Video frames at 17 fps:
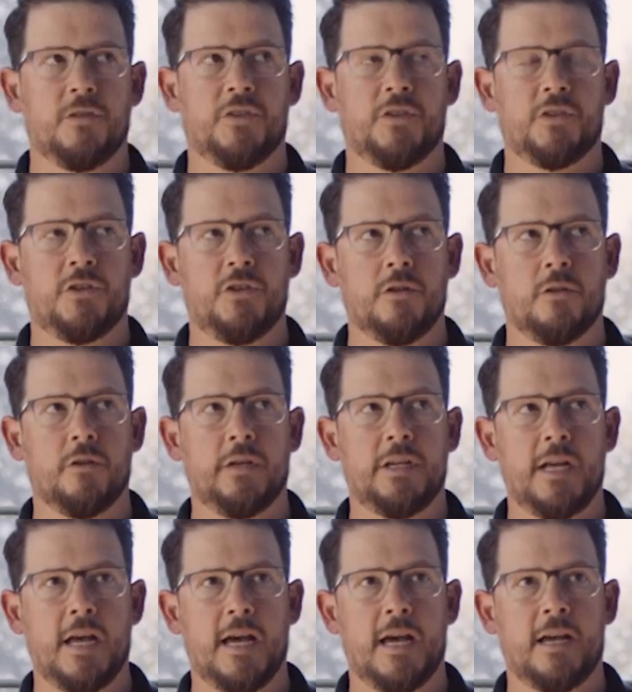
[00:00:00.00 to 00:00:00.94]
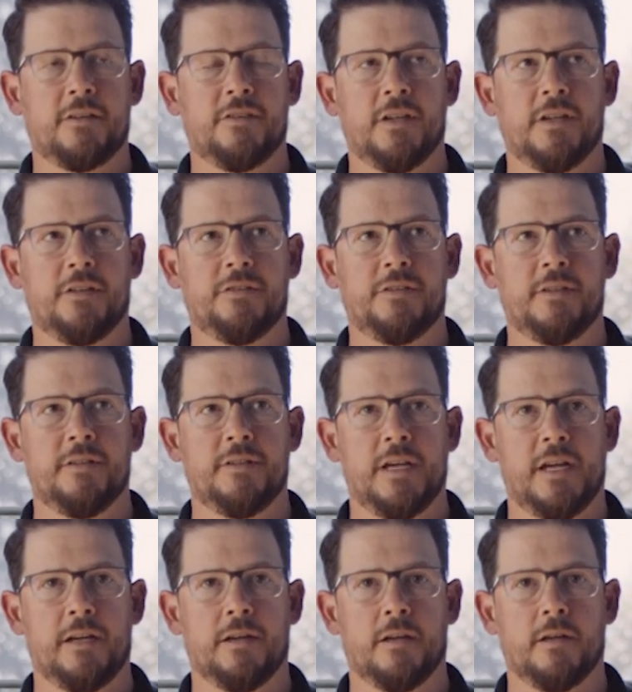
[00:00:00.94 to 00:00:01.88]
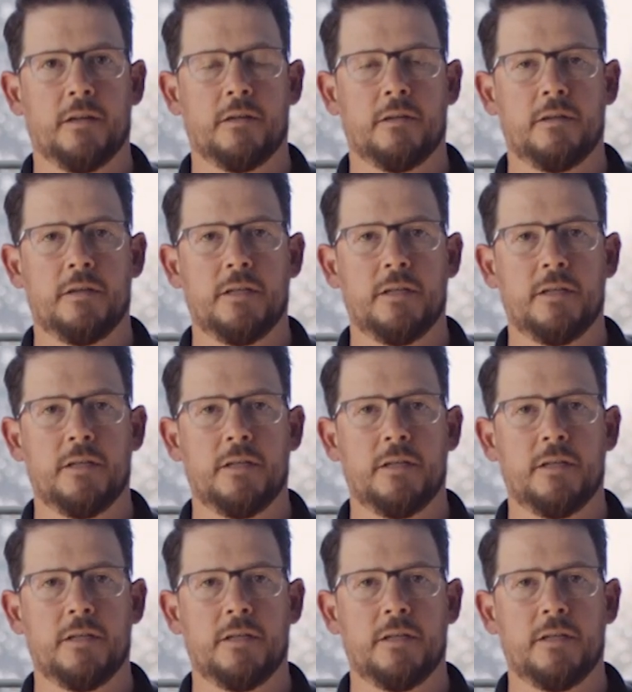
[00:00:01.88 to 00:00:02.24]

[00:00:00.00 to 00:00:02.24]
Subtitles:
Securing access to data